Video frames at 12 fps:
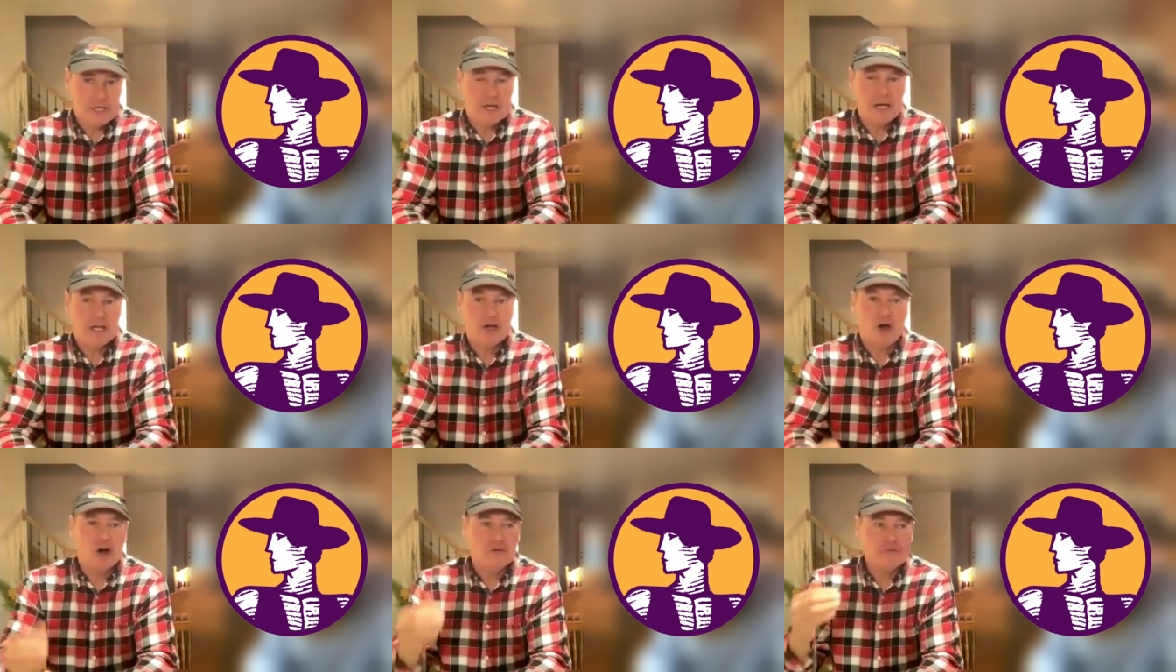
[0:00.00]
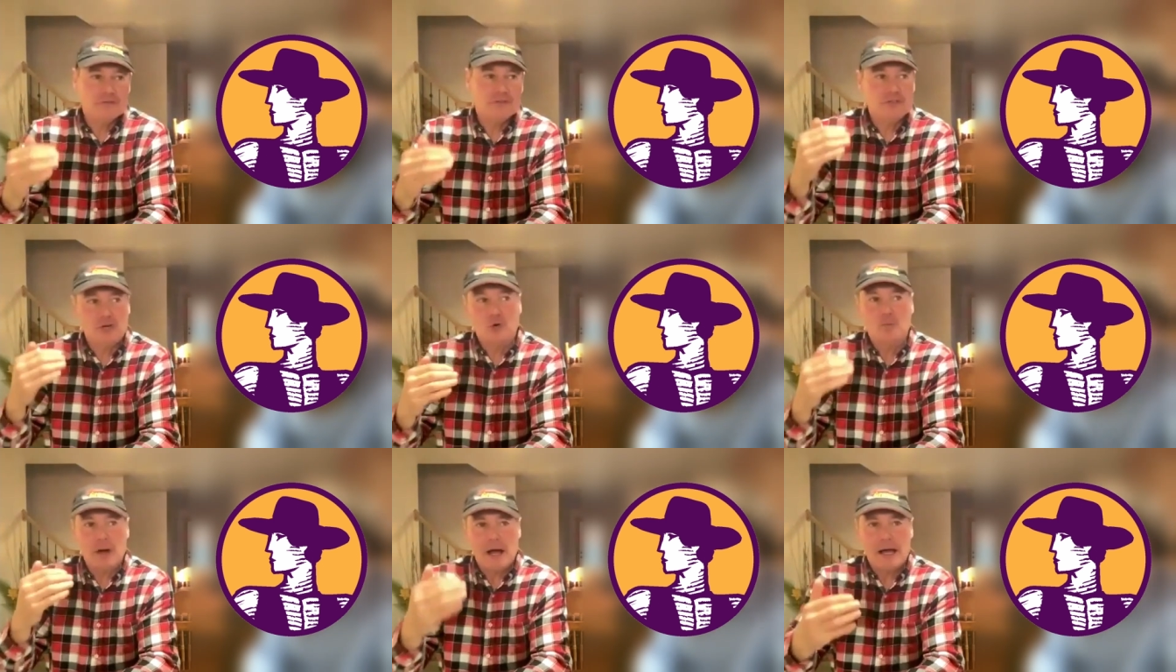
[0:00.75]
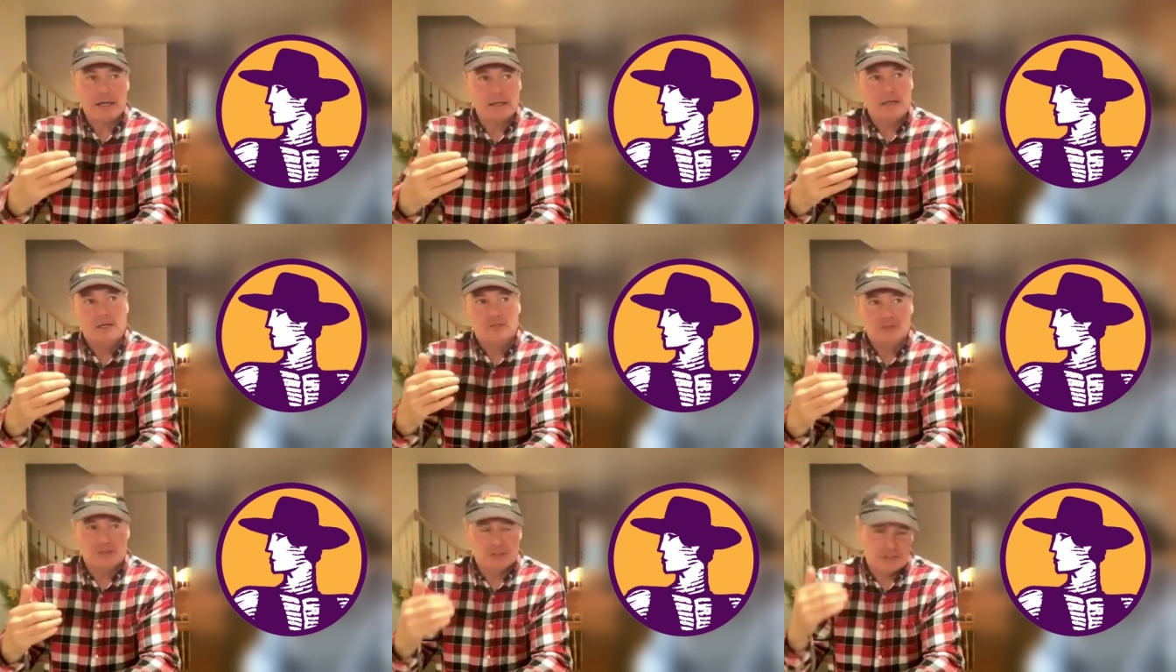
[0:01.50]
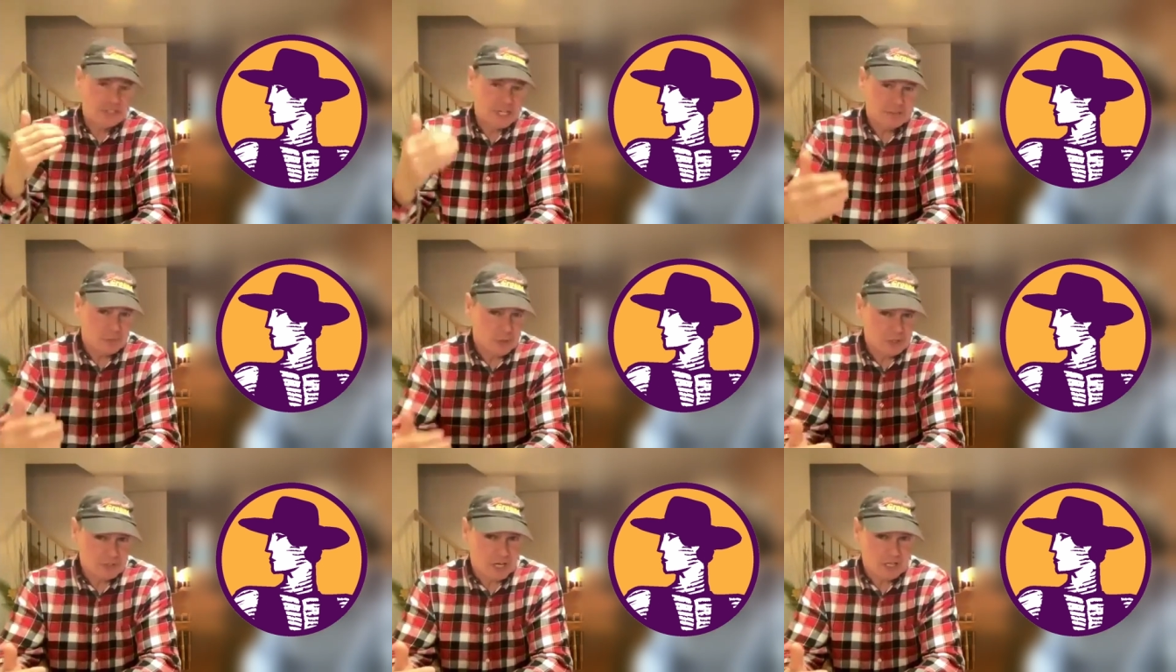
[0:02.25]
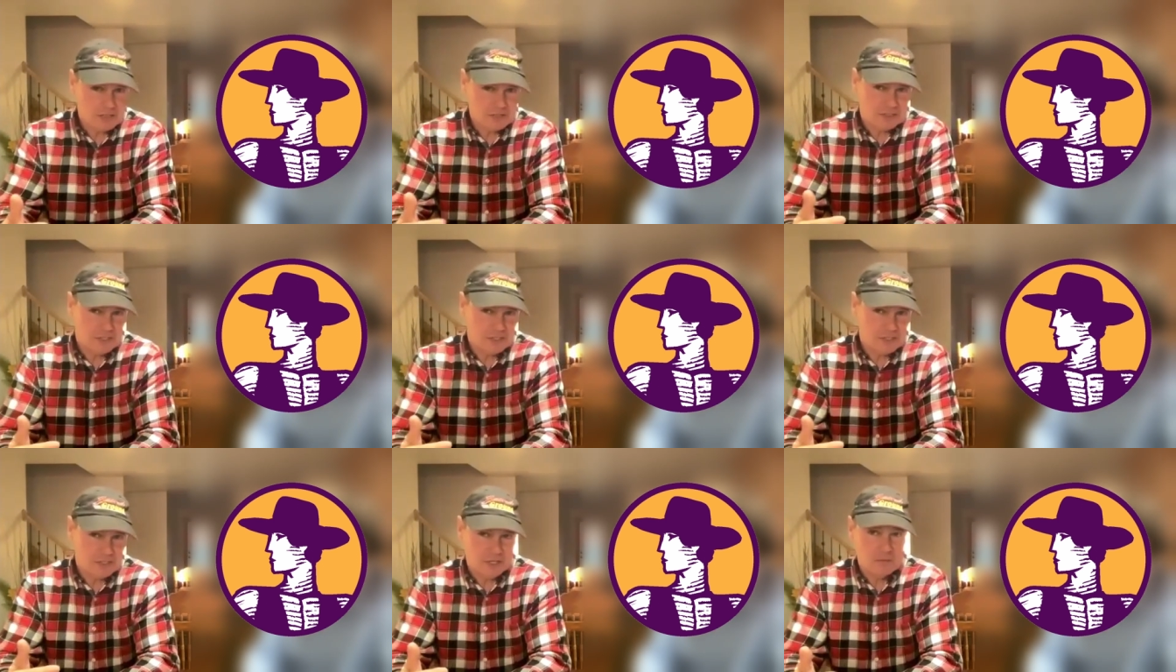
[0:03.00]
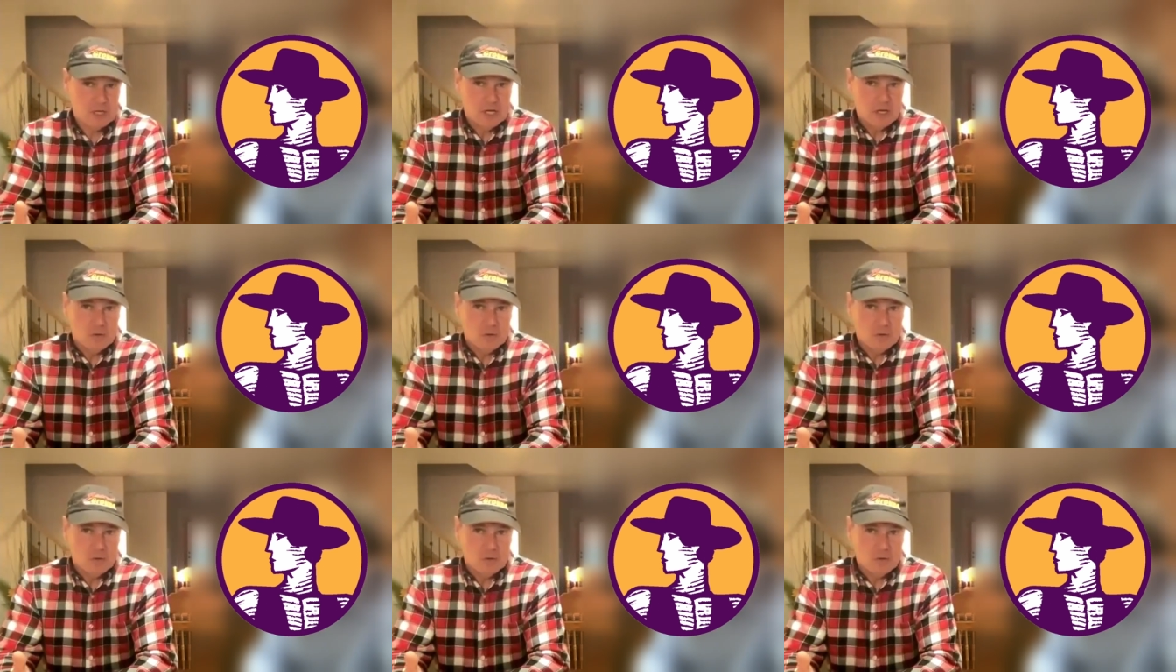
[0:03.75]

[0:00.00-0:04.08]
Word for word: And I often go back to the state of Wisconsin here.